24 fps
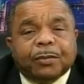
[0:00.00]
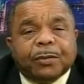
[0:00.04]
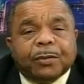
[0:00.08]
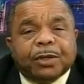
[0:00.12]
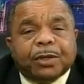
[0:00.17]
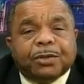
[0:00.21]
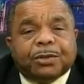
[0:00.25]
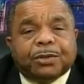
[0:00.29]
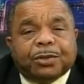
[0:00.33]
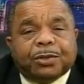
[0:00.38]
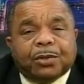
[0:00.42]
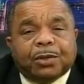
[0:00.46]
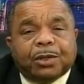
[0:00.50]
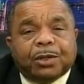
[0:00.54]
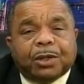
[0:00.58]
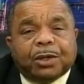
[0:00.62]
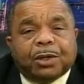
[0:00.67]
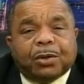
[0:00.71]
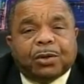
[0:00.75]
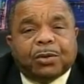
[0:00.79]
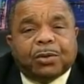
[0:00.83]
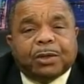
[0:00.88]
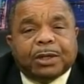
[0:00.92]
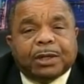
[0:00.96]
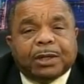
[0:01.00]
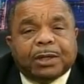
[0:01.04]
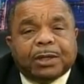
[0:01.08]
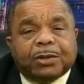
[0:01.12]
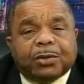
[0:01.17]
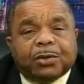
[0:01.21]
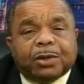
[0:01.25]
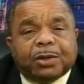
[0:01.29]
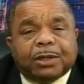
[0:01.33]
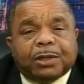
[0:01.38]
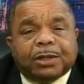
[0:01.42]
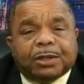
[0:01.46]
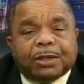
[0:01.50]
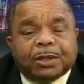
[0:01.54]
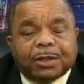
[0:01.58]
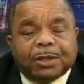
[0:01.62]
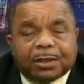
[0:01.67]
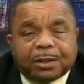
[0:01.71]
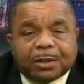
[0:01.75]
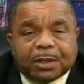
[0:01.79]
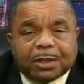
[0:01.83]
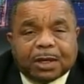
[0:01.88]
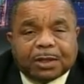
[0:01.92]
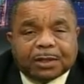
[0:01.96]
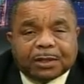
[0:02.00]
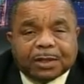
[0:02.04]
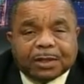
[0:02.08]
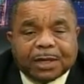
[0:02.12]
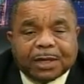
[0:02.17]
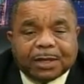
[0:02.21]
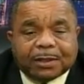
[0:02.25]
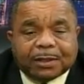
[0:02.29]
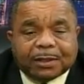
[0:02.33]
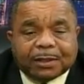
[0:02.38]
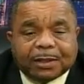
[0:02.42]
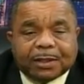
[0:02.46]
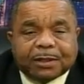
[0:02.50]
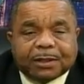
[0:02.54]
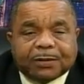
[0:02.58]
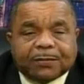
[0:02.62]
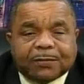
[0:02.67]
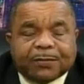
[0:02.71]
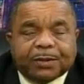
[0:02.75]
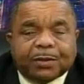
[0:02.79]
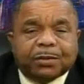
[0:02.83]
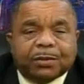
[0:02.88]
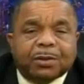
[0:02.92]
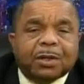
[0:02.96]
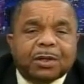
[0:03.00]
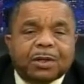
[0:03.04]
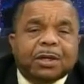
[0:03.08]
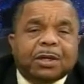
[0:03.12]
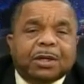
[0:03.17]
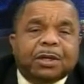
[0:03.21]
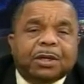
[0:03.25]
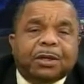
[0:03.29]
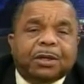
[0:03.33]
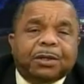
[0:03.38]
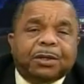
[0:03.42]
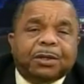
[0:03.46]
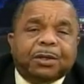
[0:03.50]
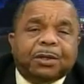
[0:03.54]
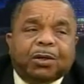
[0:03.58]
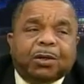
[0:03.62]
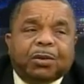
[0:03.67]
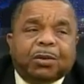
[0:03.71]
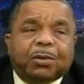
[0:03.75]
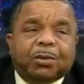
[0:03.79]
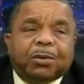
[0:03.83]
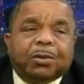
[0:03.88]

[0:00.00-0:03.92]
studio in order to conduct that interview. You know,